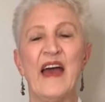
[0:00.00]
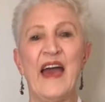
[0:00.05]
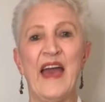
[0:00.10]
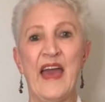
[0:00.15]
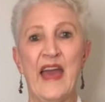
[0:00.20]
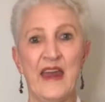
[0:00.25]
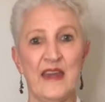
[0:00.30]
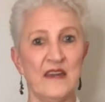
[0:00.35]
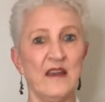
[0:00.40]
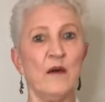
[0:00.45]

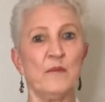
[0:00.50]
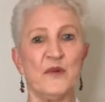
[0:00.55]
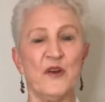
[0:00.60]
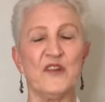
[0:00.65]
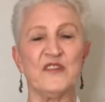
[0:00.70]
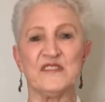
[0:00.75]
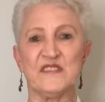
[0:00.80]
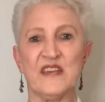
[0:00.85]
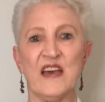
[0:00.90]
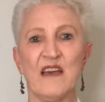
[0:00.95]
and I'm going
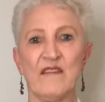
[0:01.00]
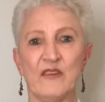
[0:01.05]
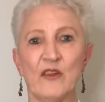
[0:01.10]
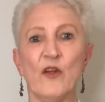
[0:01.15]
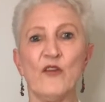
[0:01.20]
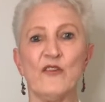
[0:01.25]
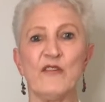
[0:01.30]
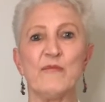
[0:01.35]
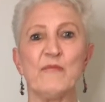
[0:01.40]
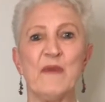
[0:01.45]
to save a
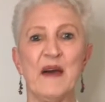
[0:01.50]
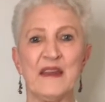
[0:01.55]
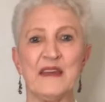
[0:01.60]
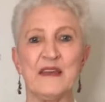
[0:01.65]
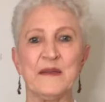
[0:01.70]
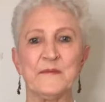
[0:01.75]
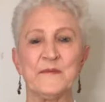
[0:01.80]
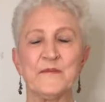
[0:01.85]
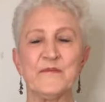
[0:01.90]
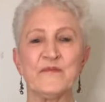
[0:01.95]
lot of money.